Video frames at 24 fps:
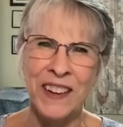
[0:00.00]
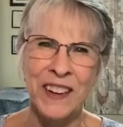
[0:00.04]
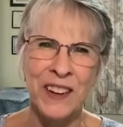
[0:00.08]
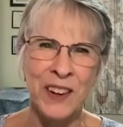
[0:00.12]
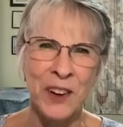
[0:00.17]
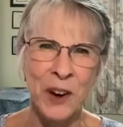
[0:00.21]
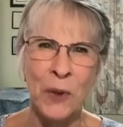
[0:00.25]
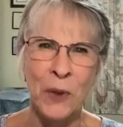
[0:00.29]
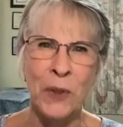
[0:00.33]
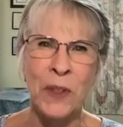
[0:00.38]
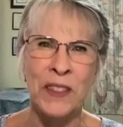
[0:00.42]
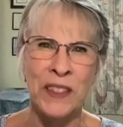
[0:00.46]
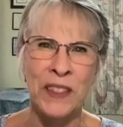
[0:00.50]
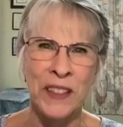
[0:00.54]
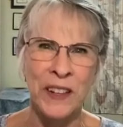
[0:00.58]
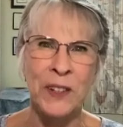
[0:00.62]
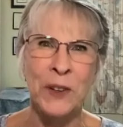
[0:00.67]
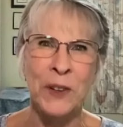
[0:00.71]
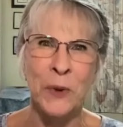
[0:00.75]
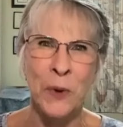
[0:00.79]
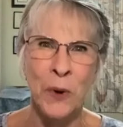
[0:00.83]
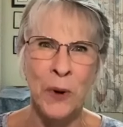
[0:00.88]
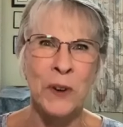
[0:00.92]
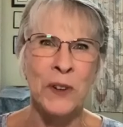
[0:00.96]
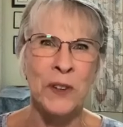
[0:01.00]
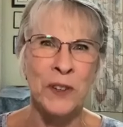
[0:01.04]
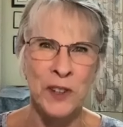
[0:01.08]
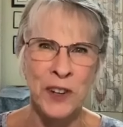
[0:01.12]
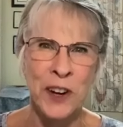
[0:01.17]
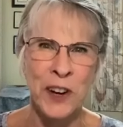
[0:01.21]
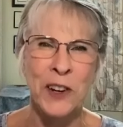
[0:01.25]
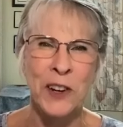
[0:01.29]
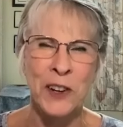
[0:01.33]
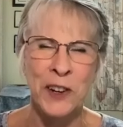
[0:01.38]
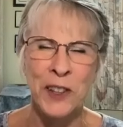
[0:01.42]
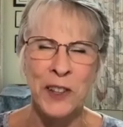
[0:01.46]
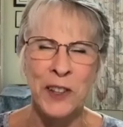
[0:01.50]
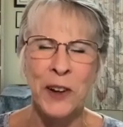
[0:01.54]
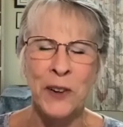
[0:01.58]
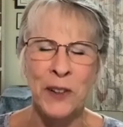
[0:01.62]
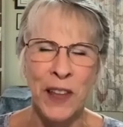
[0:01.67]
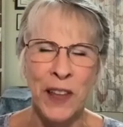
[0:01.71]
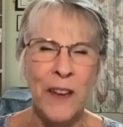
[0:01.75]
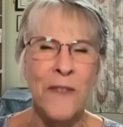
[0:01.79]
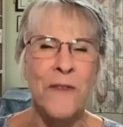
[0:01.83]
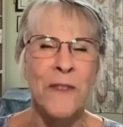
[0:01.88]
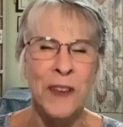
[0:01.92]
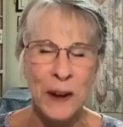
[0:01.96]
to know that this course changed their
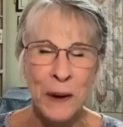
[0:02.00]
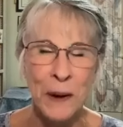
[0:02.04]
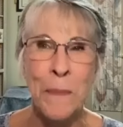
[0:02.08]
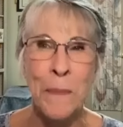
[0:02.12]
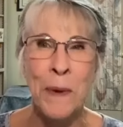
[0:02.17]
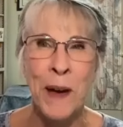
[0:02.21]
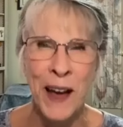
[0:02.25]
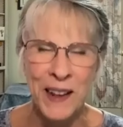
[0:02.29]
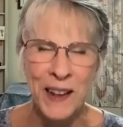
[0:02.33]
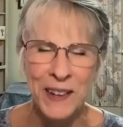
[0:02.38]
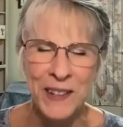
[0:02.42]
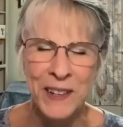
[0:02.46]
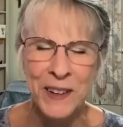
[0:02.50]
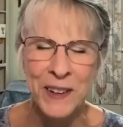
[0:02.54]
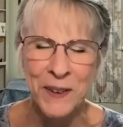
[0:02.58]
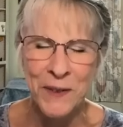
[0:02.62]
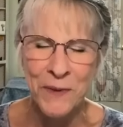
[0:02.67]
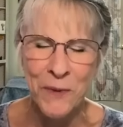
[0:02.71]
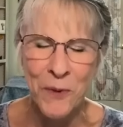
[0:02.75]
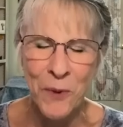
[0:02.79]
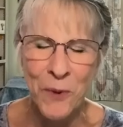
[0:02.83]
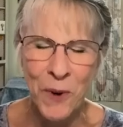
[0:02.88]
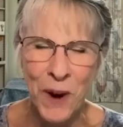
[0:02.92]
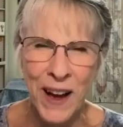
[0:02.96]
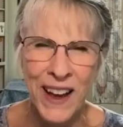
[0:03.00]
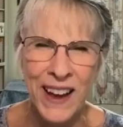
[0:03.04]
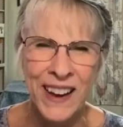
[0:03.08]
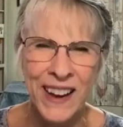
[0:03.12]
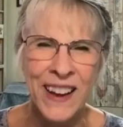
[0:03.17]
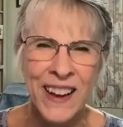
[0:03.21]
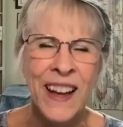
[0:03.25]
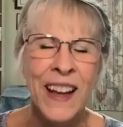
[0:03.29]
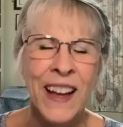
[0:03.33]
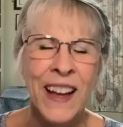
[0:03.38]
life in a positive way.